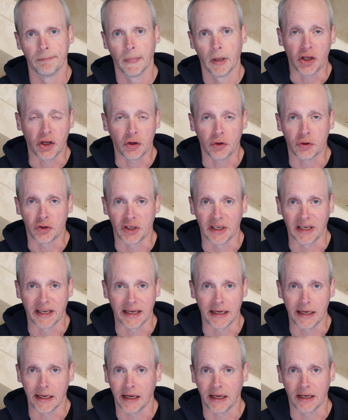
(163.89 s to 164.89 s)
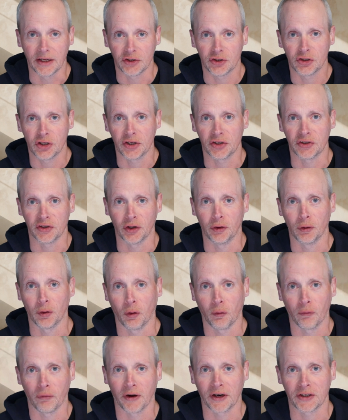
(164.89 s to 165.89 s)
Usually it's just a good
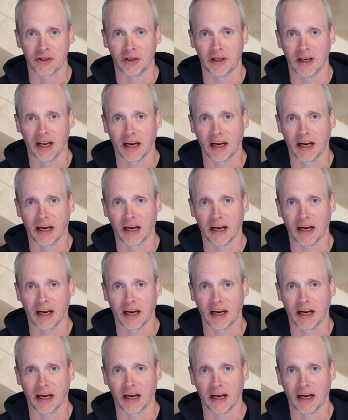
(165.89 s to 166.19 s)
old-fashioned